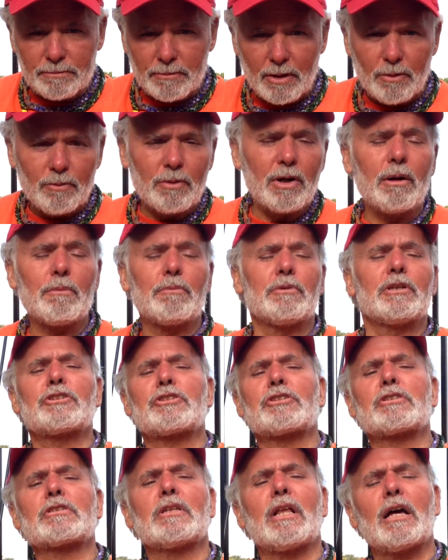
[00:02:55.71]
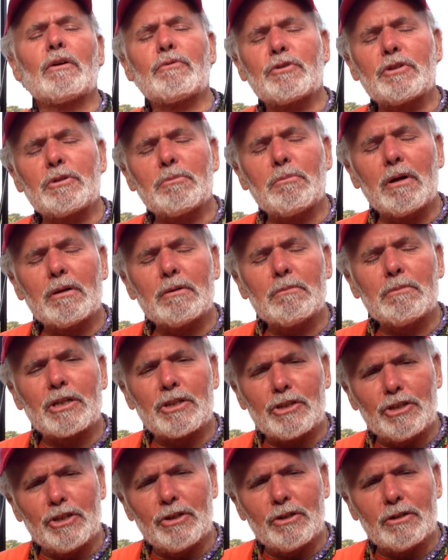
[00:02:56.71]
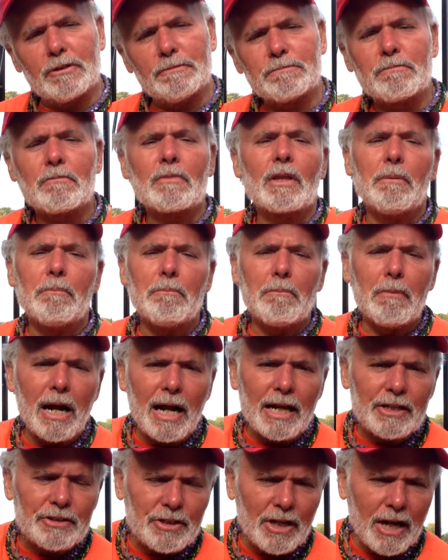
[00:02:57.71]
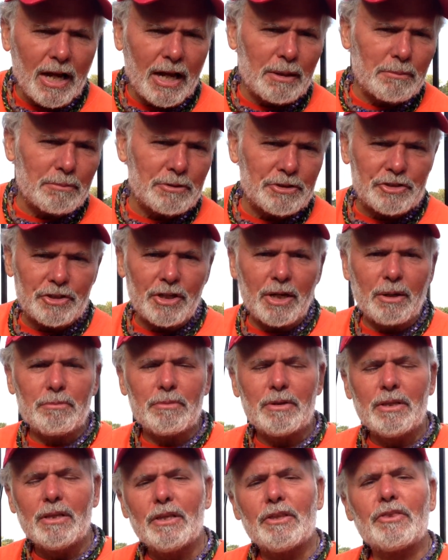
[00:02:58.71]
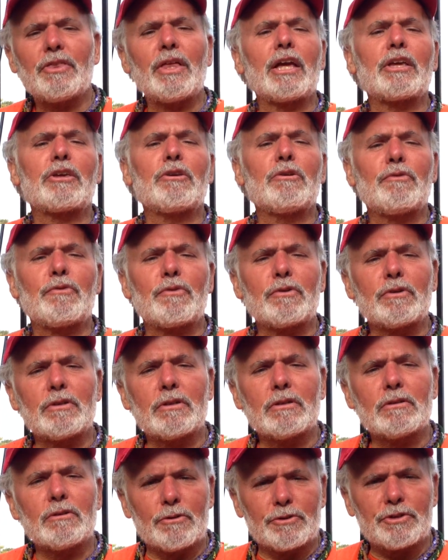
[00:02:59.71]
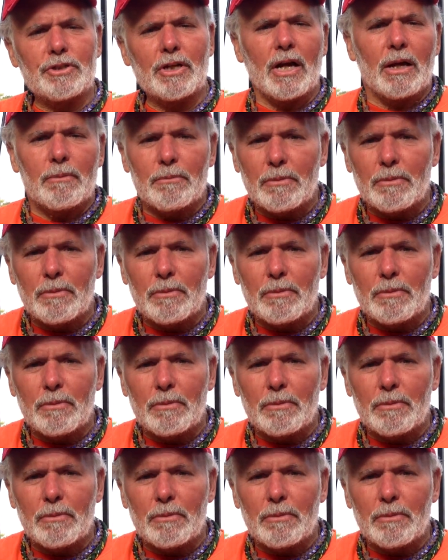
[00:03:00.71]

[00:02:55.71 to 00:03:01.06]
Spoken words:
Well, this is Lefty McNeil. My time is up. Thank you for your time.